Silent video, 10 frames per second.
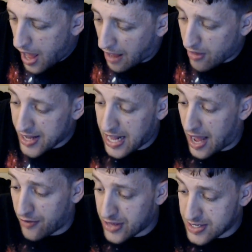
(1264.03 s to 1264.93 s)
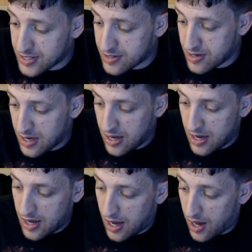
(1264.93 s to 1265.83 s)
like how this
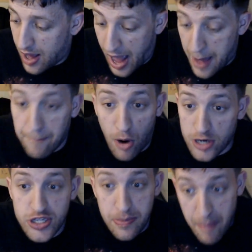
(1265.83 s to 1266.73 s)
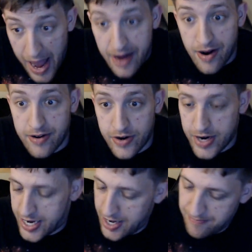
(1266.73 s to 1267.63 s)
uh, had Martian Manhunter in it.